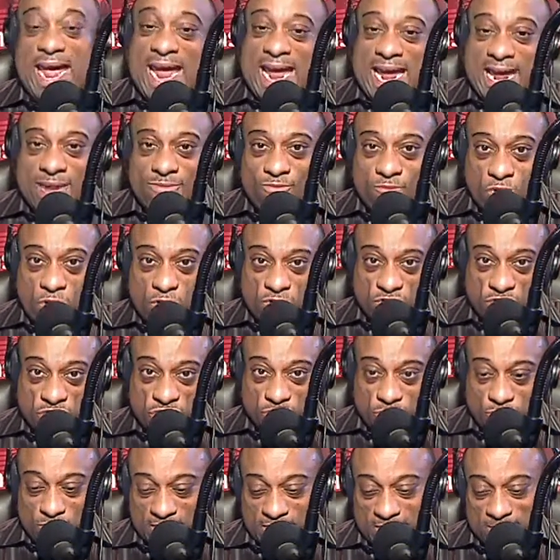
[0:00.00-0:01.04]
and
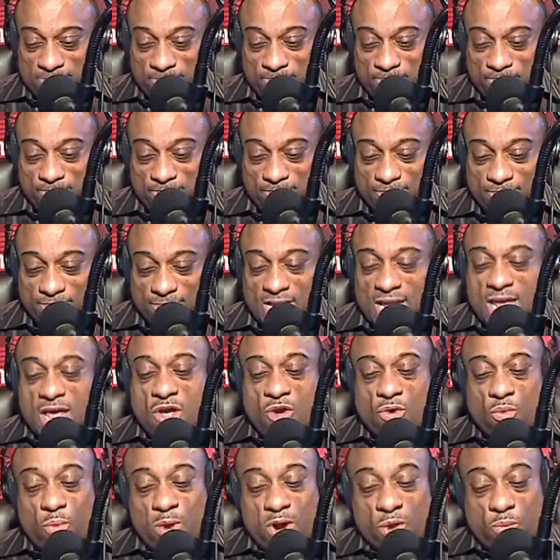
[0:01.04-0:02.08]
wrongdoing.
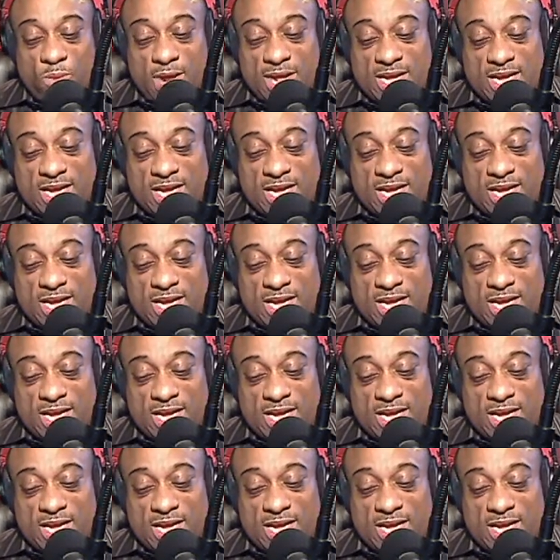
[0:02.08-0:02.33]
Where we